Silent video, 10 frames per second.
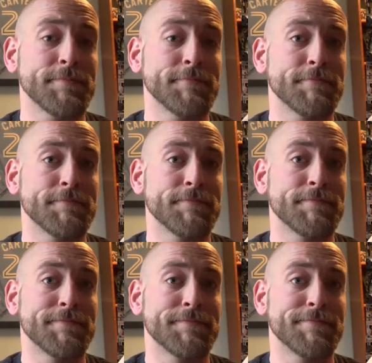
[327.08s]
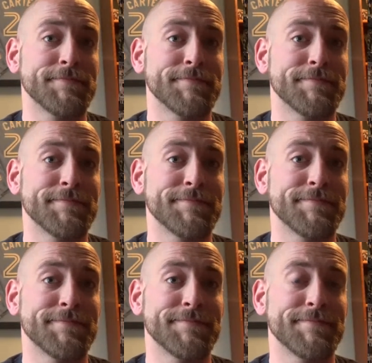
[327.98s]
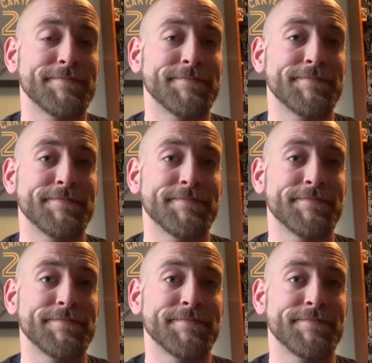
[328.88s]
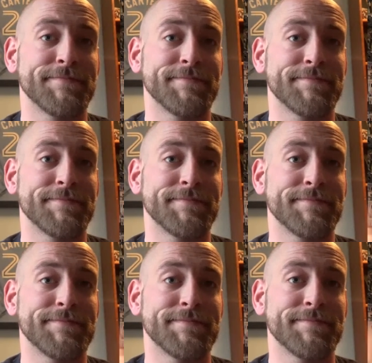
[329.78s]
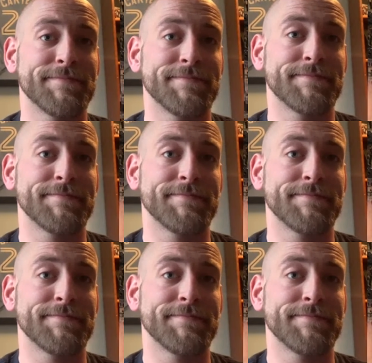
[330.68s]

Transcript: No words are spoken by the person on screen.